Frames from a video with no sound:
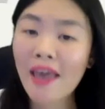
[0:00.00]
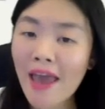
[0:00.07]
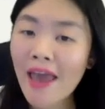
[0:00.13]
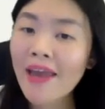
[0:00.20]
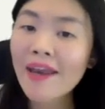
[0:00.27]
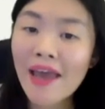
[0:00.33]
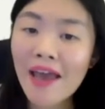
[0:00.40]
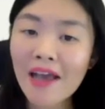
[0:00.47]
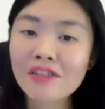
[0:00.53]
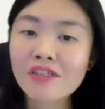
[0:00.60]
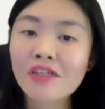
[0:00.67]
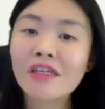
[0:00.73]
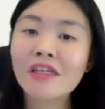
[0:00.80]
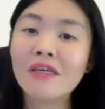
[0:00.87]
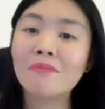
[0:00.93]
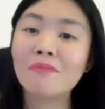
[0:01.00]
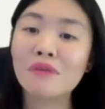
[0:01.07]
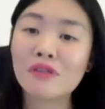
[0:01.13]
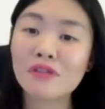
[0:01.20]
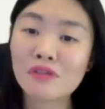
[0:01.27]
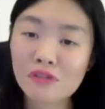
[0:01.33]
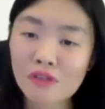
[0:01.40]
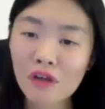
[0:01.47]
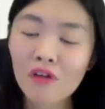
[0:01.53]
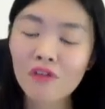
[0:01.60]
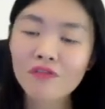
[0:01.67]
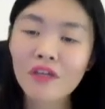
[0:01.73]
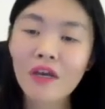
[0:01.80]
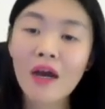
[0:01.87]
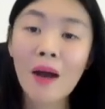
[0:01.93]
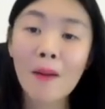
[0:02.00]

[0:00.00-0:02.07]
can actually be solved.